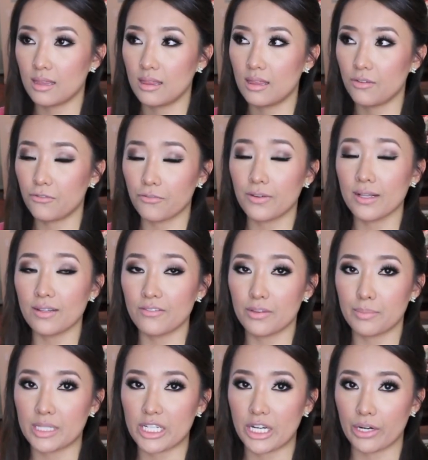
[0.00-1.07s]
the feel of the
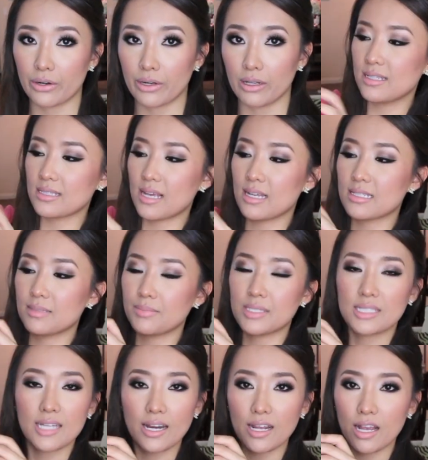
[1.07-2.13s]
material. It's got some
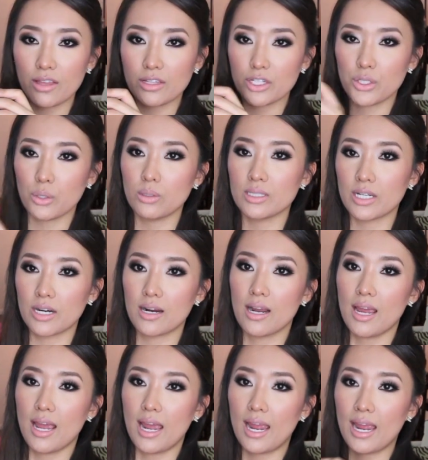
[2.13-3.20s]
studding on the shoulder
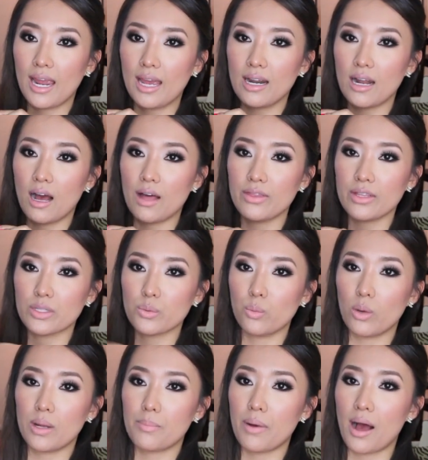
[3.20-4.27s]
and on this
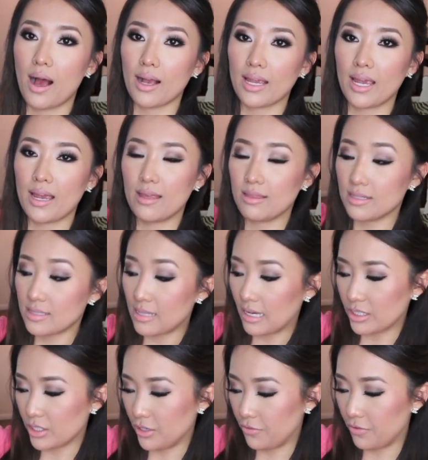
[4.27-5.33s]
one pocket and this is
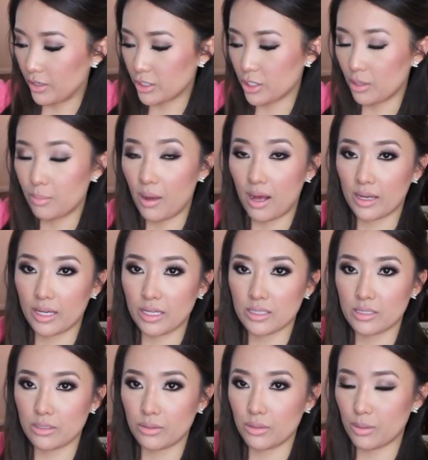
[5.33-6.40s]
actually a functional pocket
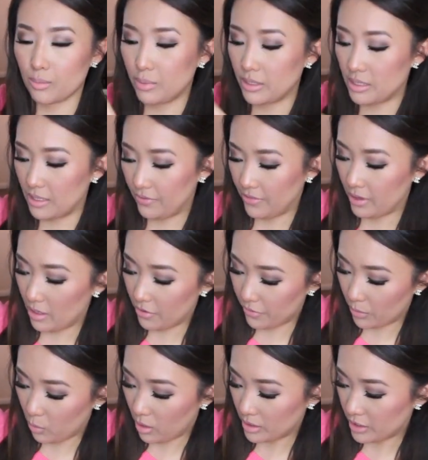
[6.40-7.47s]
so you can put stuff in there if
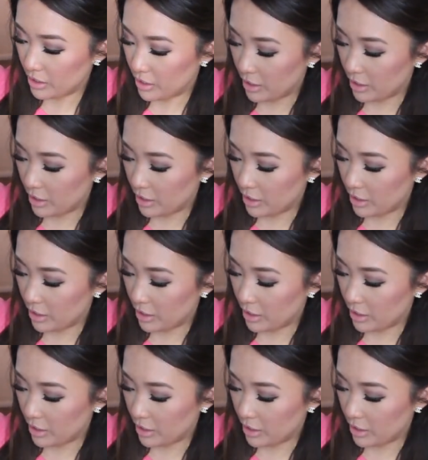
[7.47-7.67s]
you wanted